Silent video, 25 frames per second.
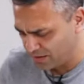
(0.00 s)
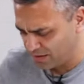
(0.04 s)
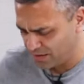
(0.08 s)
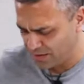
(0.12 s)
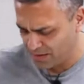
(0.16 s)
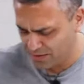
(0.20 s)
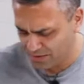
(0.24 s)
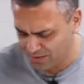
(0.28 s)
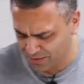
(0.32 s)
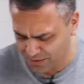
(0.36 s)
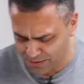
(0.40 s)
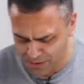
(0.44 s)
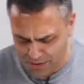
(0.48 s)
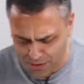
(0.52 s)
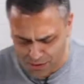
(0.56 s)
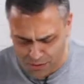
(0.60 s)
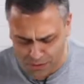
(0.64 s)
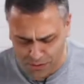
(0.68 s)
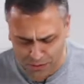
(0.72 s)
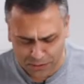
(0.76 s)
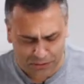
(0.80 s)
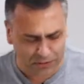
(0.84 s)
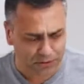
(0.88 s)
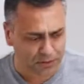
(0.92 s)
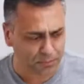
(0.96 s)
It's
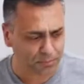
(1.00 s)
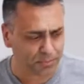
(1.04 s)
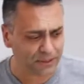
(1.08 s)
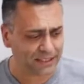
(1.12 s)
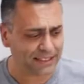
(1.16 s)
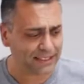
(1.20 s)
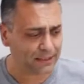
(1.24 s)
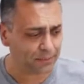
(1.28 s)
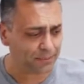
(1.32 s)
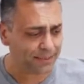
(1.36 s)
going to be